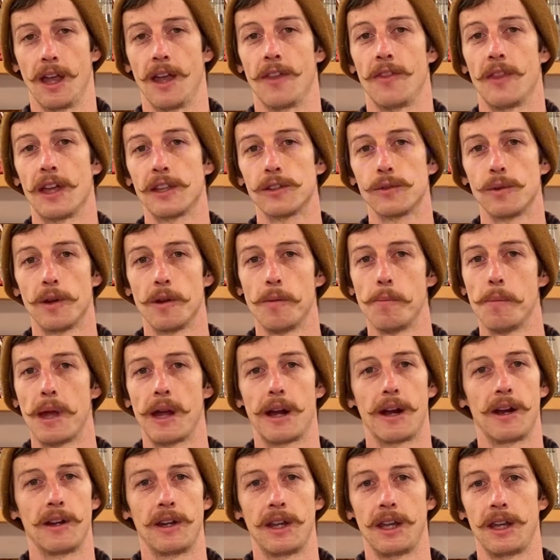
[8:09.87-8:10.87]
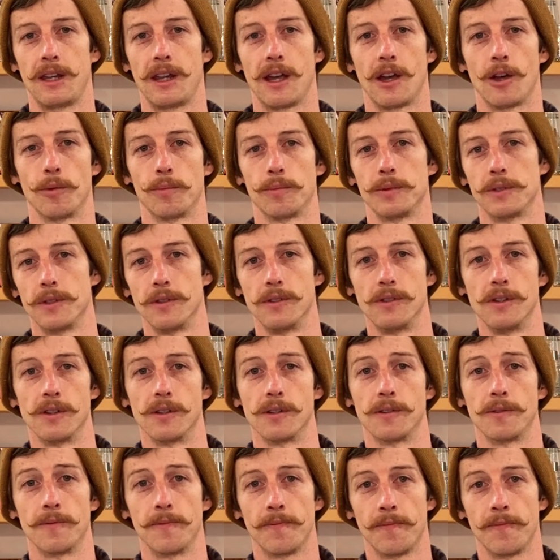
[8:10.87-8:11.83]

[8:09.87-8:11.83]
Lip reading: and that's what a marinade helps you do.